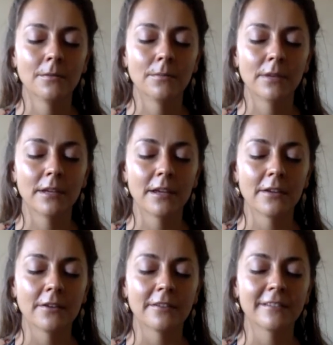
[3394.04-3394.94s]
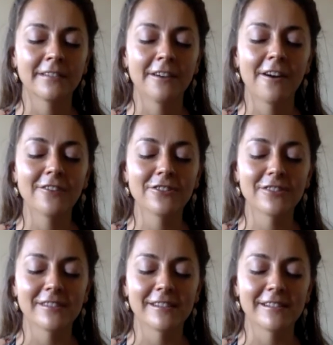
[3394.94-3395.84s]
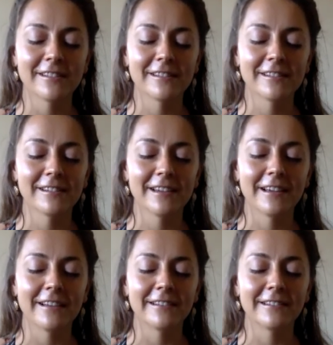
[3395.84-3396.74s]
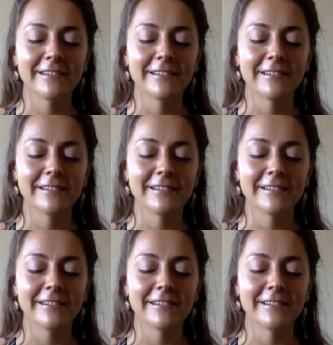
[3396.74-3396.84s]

Bringing your consciousness and